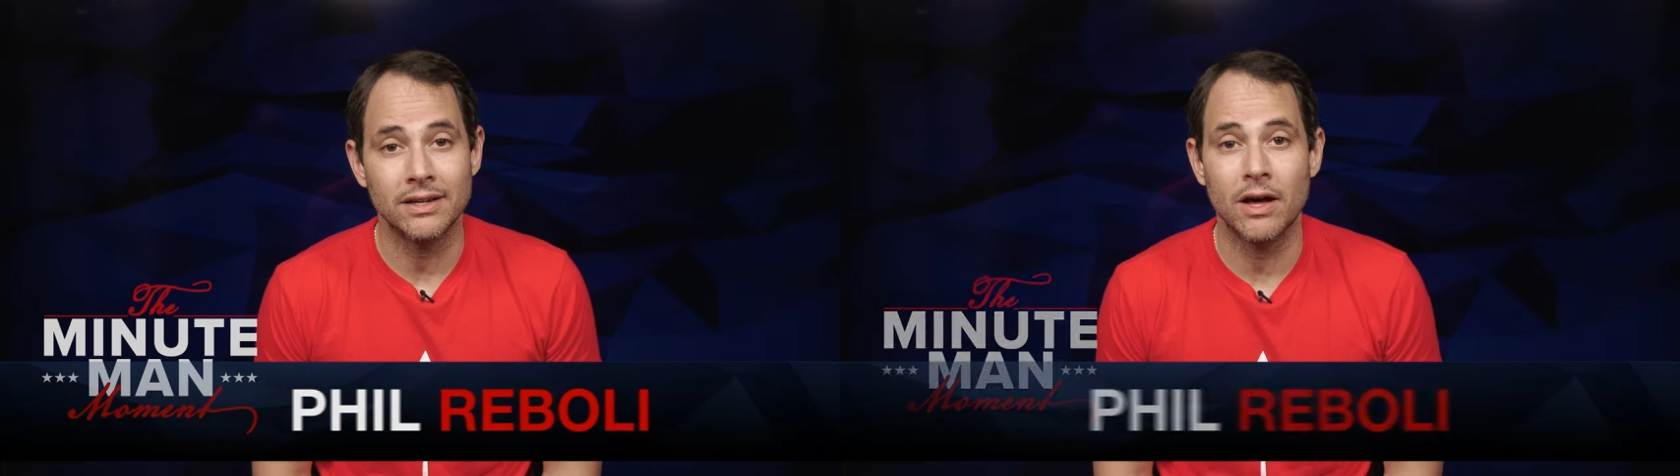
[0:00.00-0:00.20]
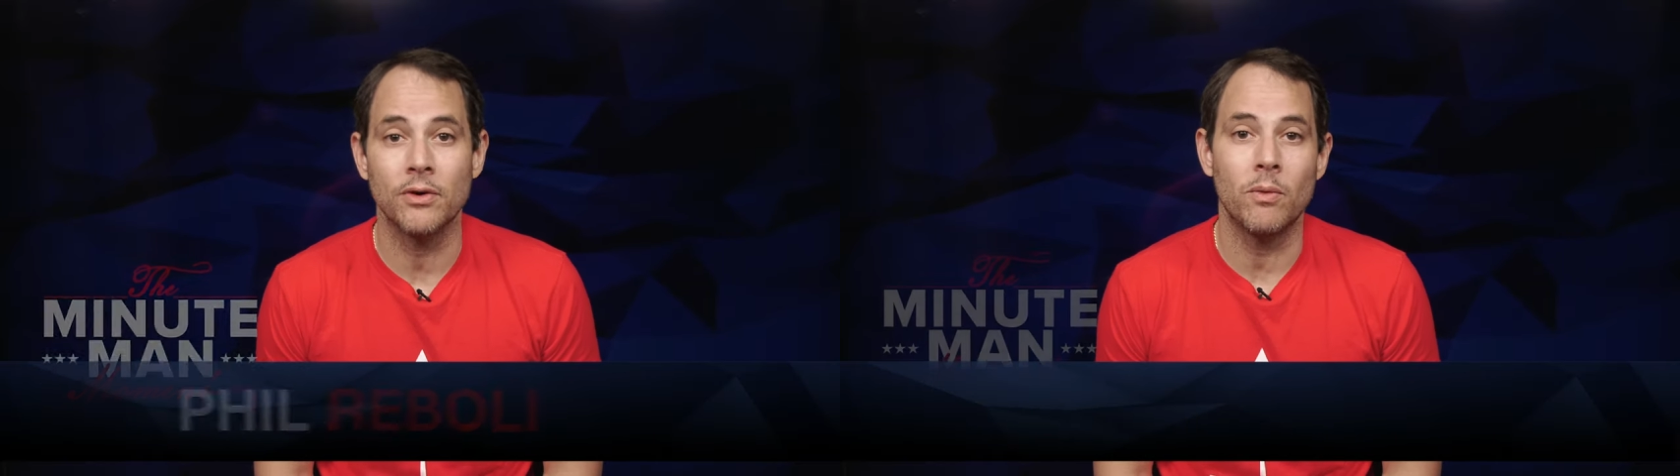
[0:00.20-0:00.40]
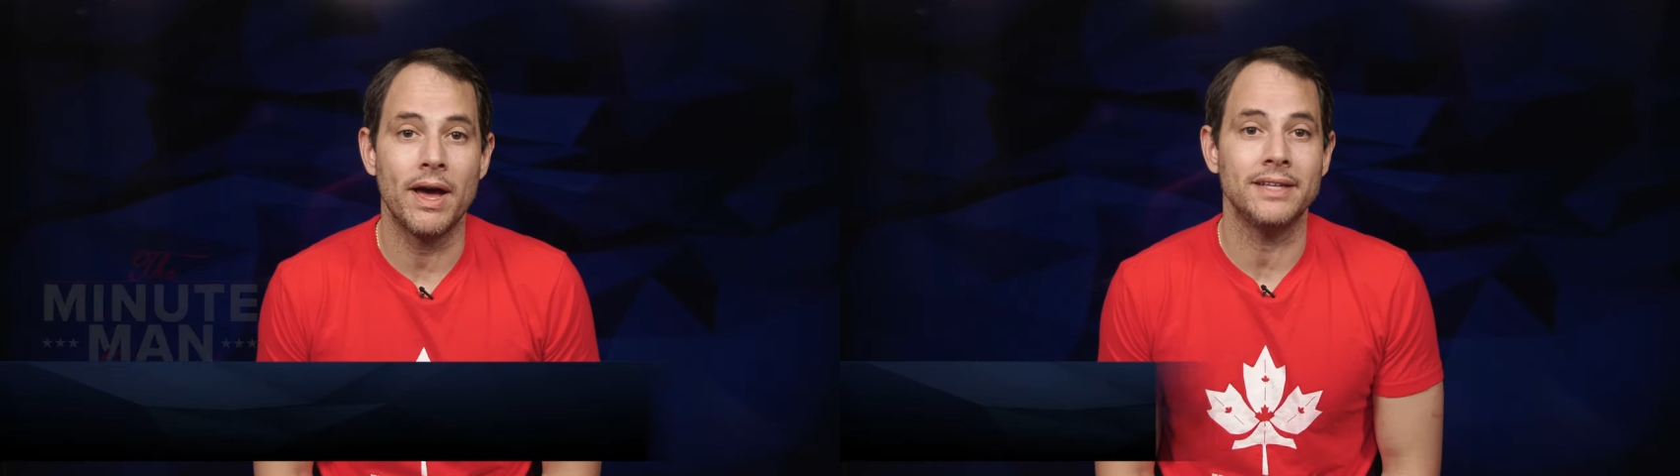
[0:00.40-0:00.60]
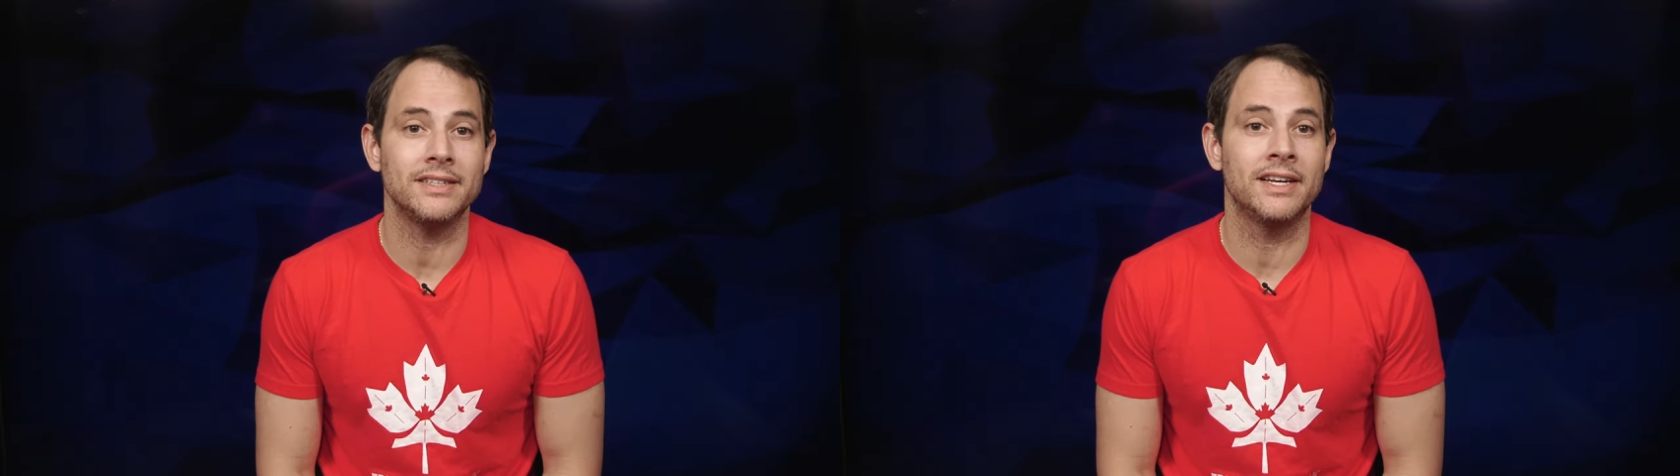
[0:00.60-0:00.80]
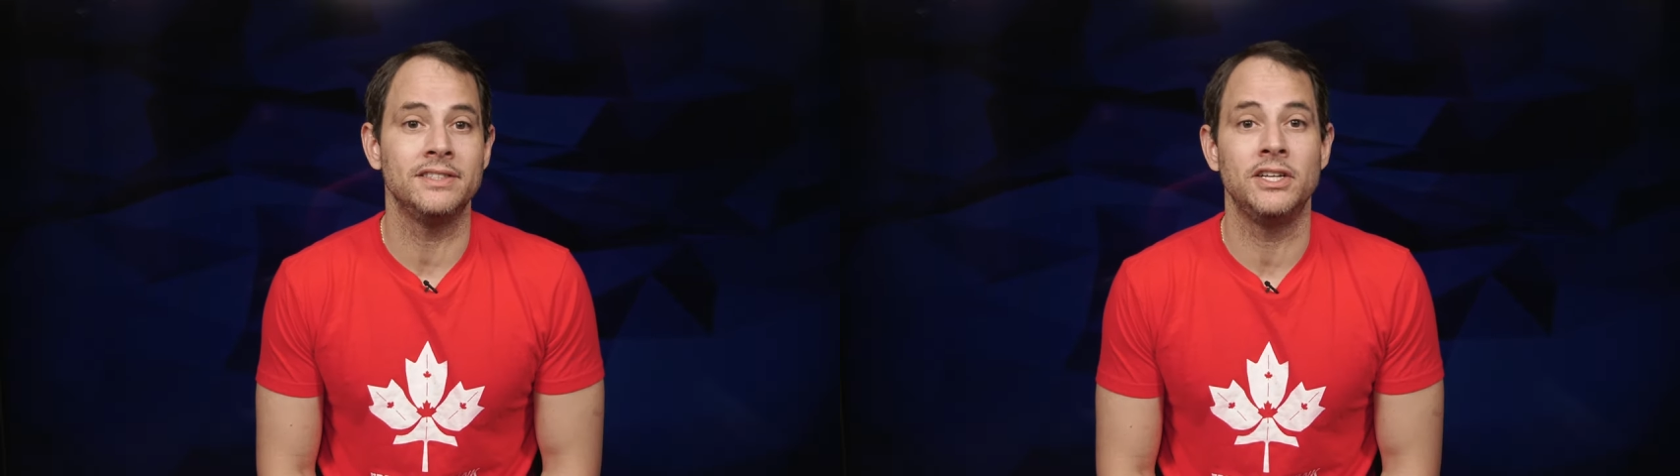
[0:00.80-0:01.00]
another way
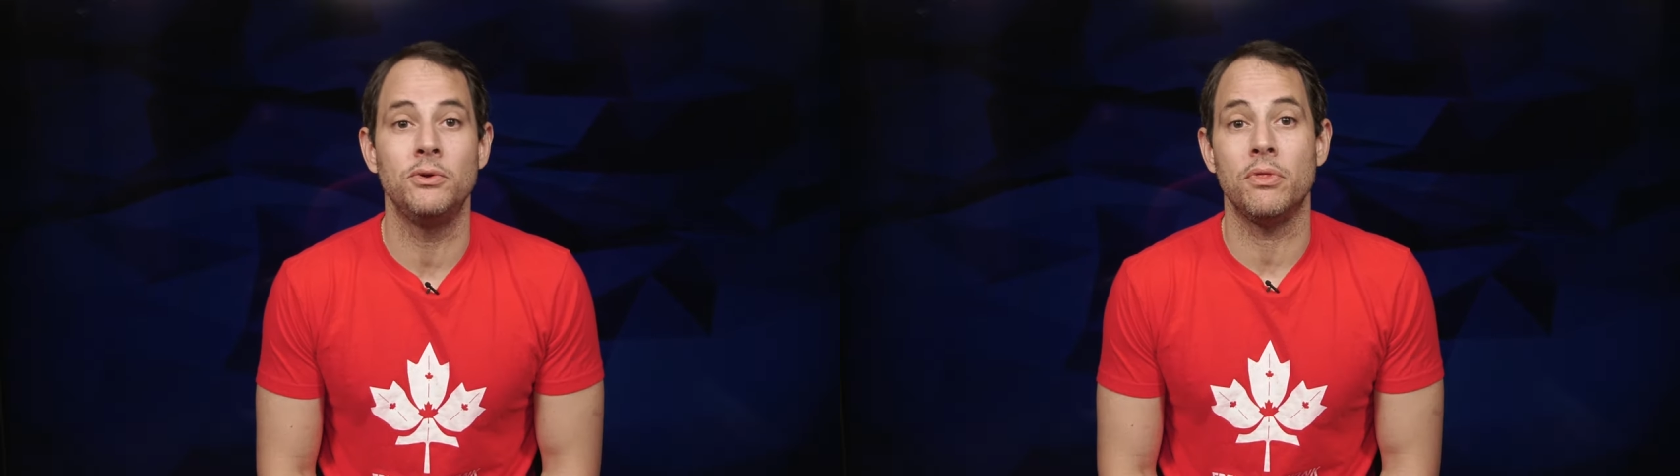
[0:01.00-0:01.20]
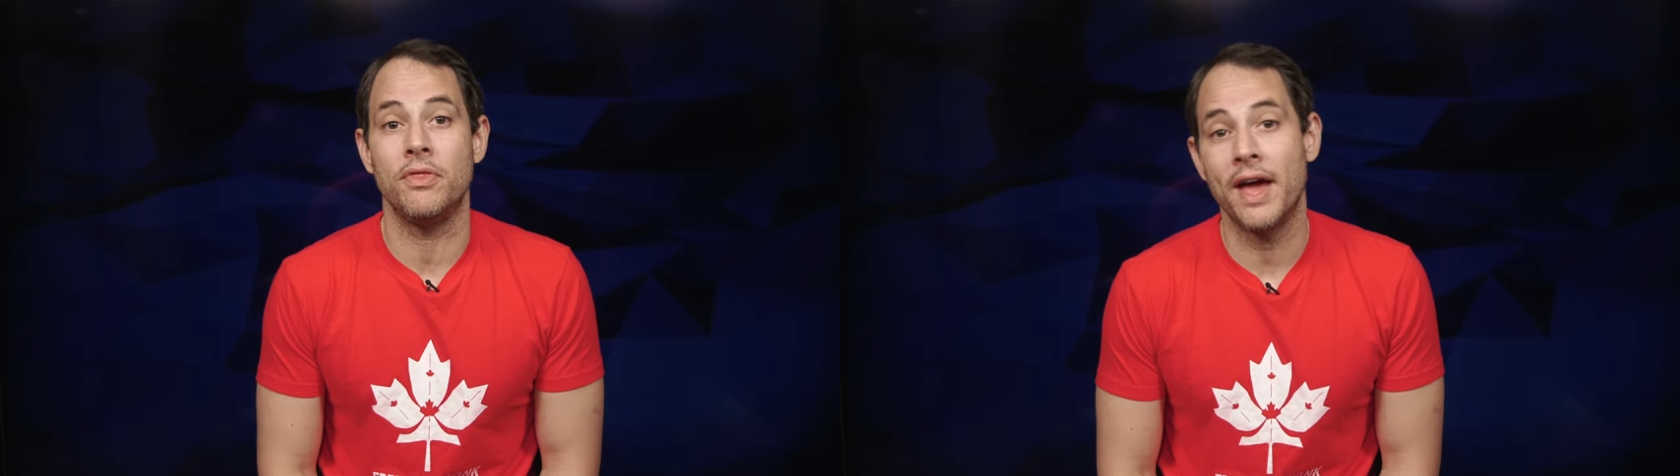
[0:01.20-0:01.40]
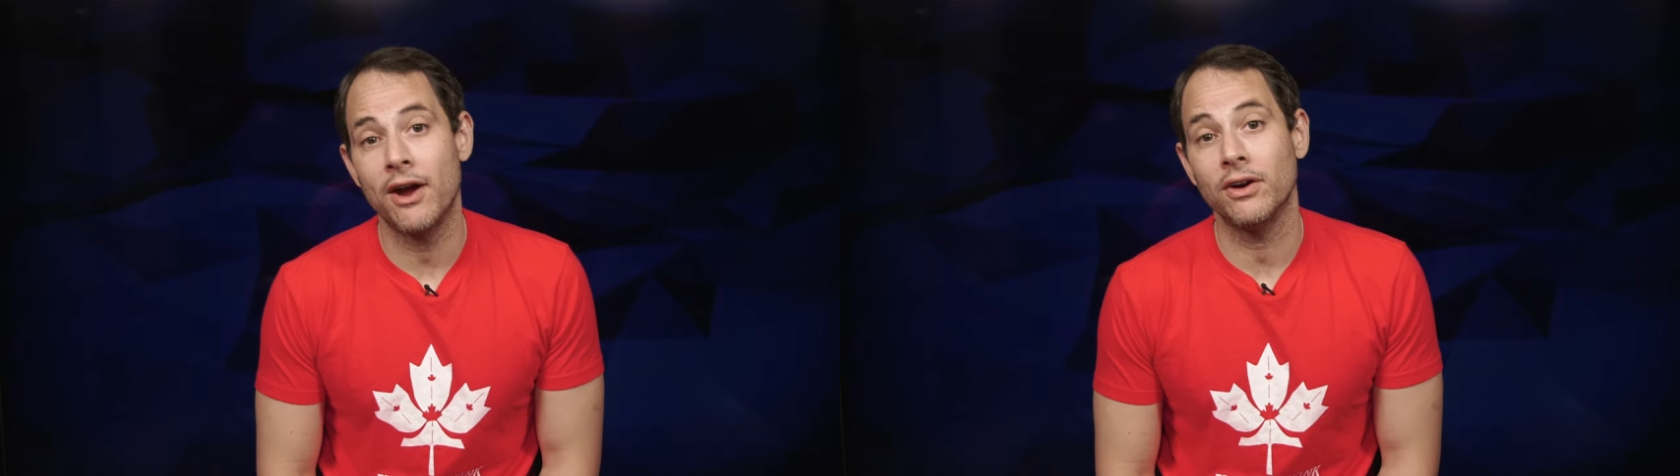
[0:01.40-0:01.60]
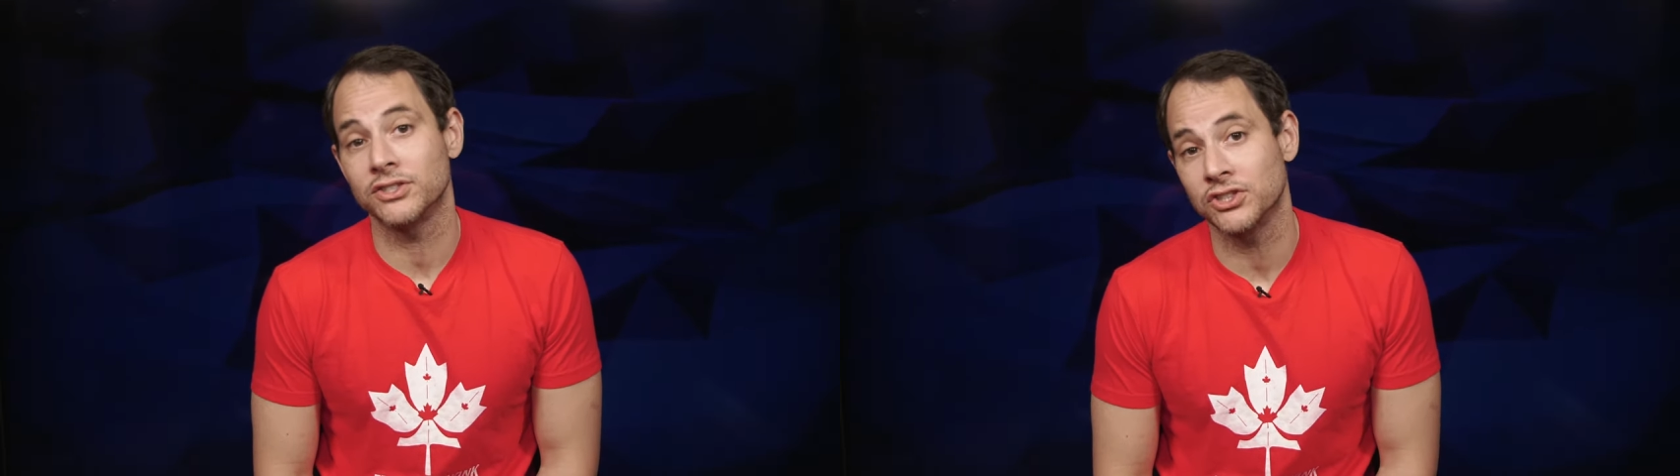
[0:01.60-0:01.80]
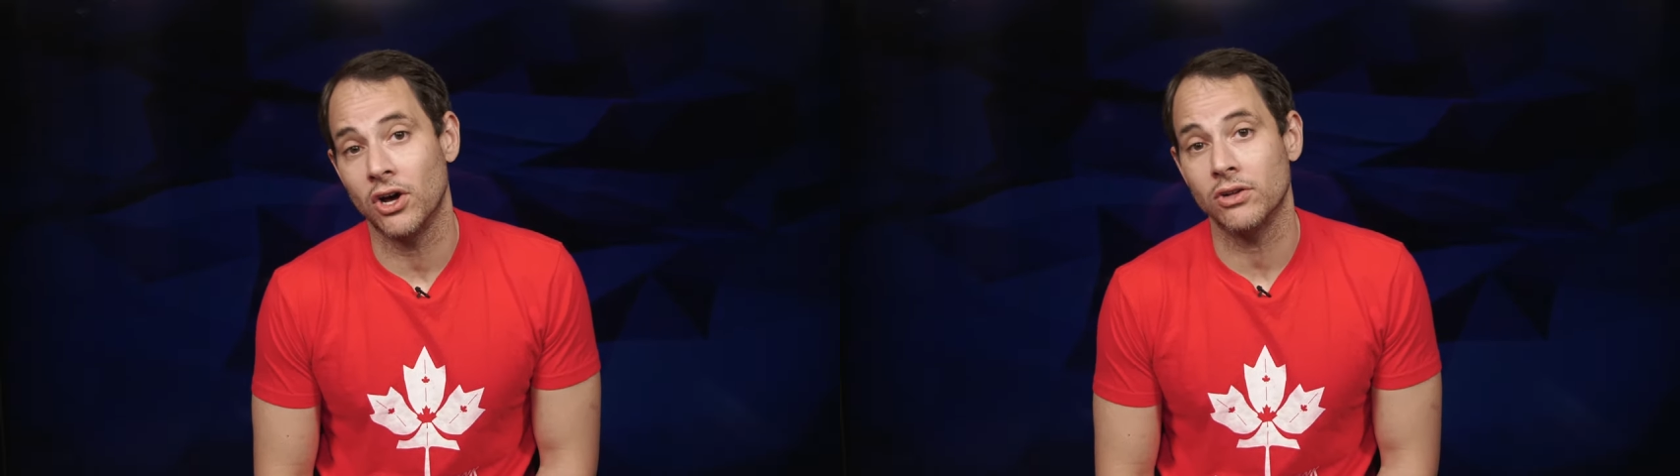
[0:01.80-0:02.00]
to continue their
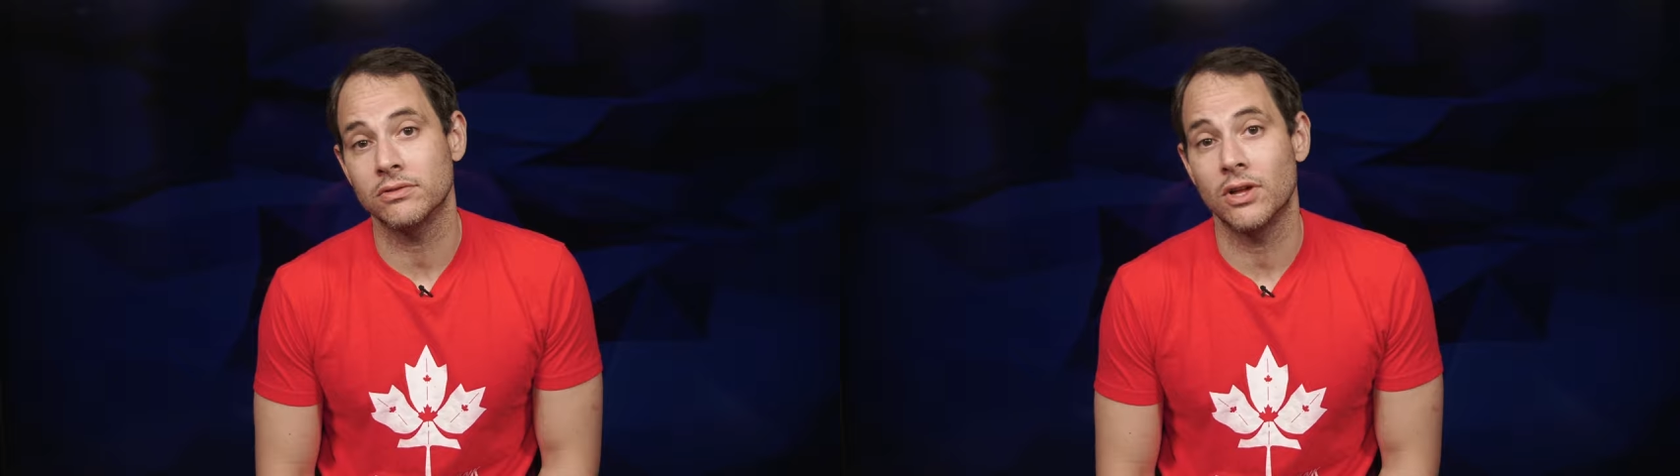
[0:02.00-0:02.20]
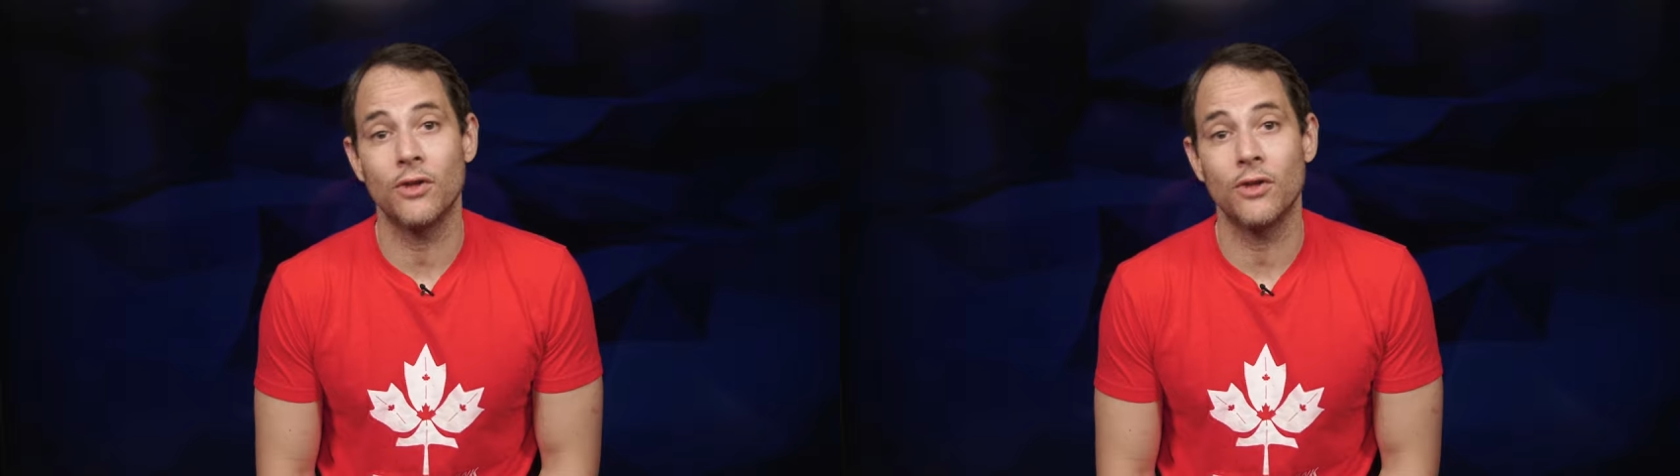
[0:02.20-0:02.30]
assault